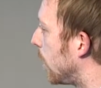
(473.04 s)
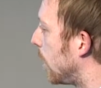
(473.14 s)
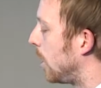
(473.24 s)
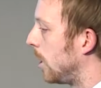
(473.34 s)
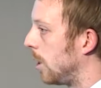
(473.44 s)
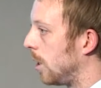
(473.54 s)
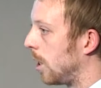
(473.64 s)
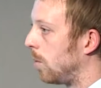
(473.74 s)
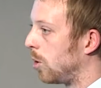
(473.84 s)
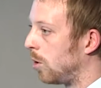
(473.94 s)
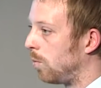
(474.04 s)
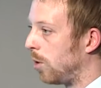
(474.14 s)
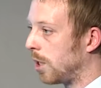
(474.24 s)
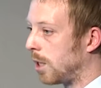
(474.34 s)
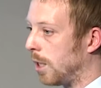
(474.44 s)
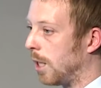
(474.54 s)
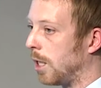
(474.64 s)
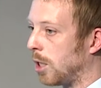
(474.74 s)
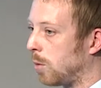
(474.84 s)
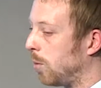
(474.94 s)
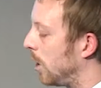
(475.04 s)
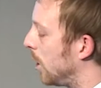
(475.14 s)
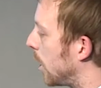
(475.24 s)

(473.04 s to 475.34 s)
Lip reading: such as the diameter, breast height, and species